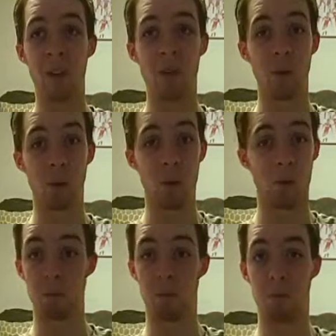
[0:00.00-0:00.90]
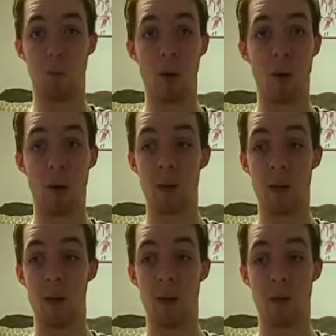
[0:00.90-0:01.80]
If you want, go ahead
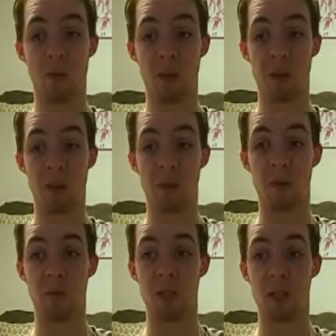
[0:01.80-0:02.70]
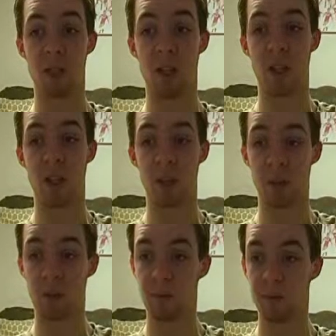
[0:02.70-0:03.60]
and beat me up right now, but I
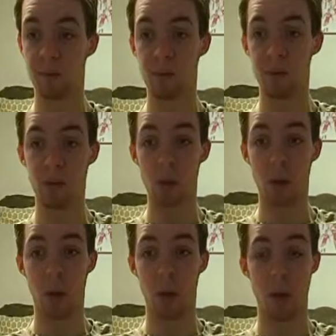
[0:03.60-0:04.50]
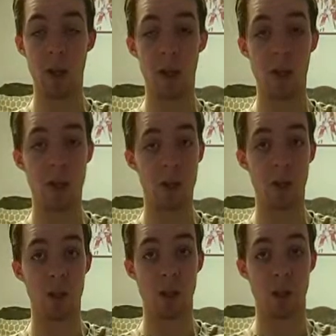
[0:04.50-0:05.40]
don't know,
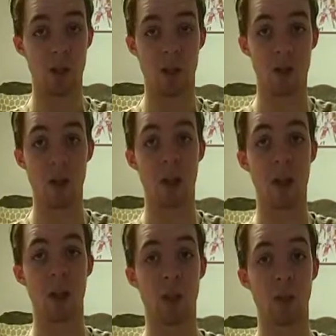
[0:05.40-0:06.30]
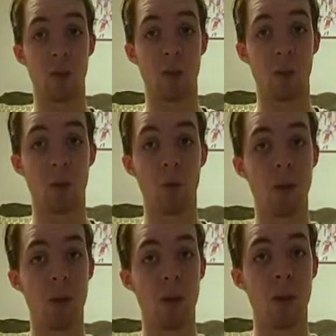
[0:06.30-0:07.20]
that's at least just what I think could
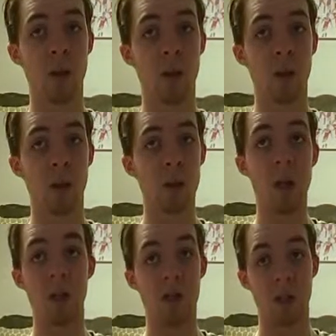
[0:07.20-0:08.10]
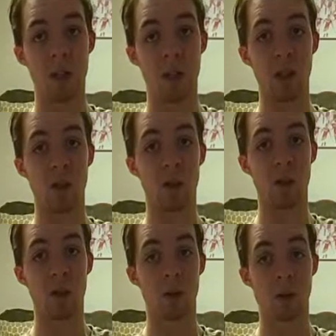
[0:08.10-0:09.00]
be interesting
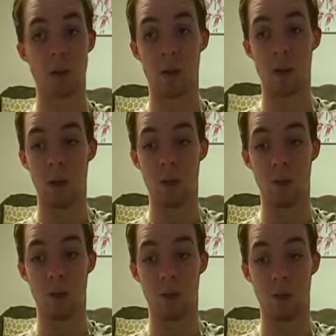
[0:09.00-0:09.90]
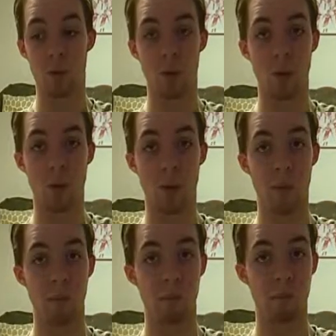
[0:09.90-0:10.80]
in general.
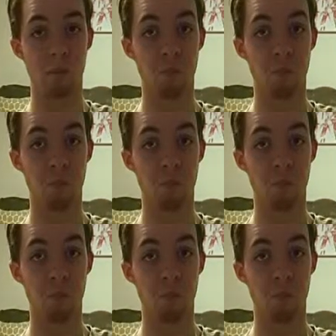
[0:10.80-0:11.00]
So